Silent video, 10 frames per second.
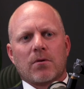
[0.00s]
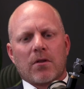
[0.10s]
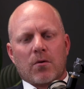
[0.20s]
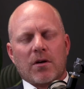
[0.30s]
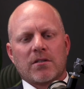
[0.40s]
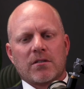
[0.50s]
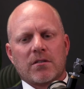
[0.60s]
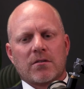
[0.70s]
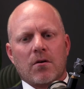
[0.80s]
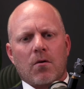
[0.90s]
one of the questions
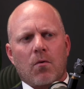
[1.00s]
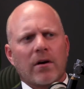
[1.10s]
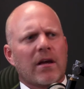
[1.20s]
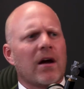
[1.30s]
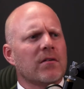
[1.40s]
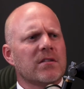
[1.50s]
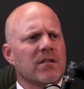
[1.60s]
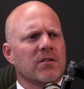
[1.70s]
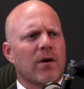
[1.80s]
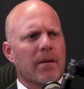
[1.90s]
is, what
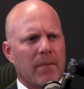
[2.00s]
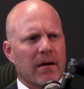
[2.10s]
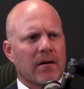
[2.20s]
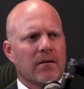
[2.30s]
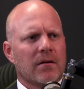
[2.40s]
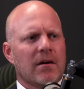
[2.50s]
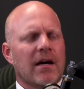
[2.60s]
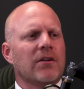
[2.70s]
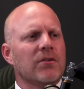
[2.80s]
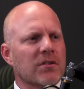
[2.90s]
currency do I pick?
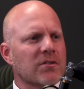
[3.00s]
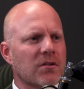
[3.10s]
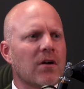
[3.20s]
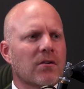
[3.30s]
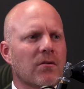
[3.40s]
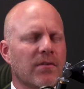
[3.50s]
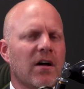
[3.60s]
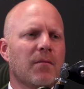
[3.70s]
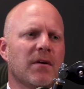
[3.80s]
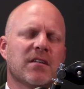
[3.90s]
And you just started off
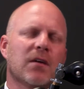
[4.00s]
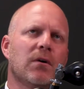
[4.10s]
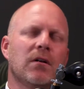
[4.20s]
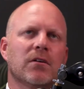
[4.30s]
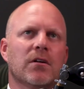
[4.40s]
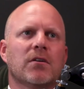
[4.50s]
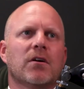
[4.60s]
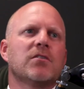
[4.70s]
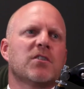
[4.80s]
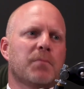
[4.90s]
now by saying, well,
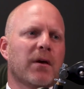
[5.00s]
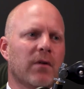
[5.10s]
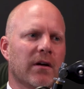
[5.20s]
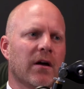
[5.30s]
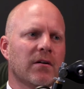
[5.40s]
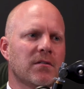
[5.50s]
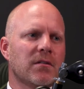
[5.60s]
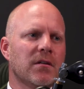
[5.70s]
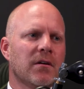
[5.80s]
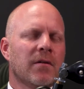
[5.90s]
don't just pick one
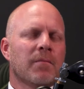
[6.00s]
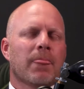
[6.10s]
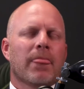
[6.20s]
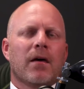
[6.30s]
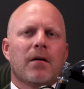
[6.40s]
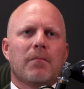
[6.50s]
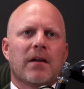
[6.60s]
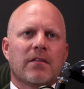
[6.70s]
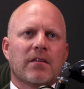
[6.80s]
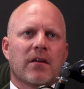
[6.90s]
currency. But
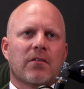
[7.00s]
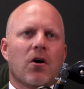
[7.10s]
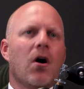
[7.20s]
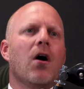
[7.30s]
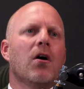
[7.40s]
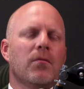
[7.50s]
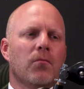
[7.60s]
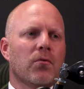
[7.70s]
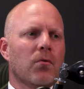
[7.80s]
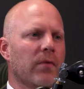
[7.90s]
I think that the home,
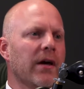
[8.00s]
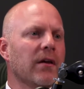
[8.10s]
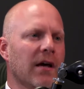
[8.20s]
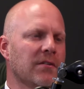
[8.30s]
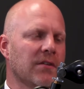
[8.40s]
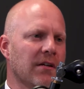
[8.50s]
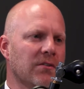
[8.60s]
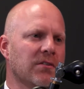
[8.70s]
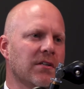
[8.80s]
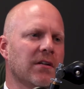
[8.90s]
or the where, as
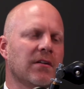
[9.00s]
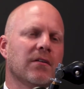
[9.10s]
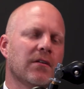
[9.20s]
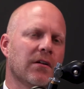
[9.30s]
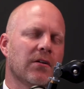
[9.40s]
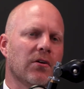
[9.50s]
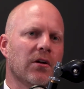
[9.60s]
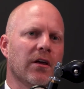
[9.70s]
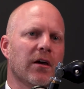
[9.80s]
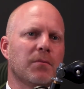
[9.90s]
you said in an
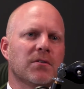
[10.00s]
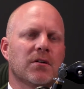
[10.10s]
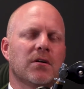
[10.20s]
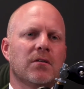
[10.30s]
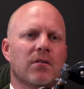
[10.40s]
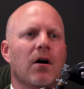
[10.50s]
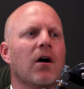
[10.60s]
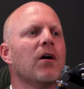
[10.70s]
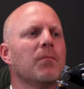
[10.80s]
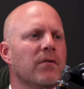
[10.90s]
earlier episode, the
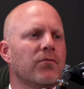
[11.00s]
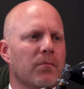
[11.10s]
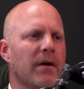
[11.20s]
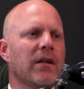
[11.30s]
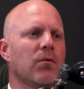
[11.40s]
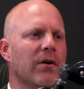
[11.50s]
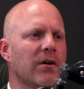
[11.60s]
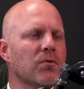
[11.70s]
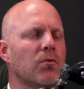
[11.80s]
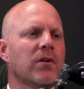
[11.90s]
home of your money, where
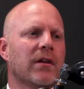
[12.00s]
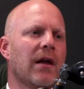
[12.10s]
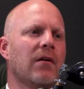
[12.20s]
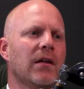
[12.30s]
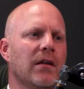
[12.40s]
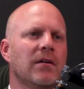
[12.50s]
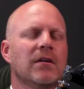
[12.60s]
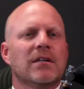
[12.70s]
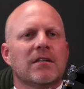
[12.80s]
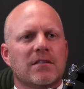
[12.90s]
it's ordinarily
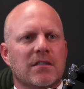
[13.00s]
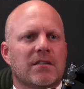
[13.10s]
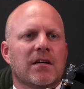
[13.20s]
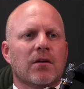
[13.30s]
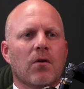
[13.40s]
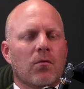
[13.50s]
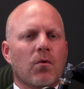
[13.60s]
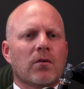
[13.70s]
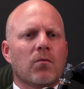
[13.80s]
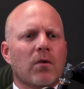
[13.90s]
sitting and
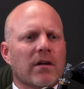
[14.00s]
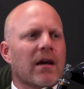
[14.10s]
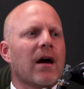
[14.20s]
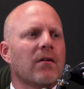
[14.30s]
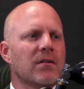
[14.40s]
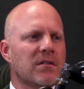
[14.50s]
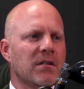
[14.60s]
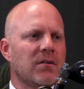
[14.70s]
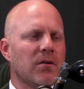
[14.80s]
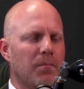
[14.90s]
what currency
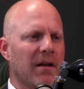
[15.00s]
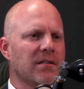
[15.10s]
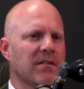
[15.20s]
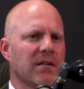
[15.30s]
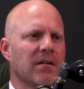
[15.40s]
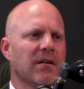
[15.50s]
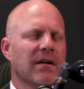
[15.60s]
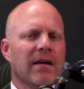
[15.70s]
you place it in,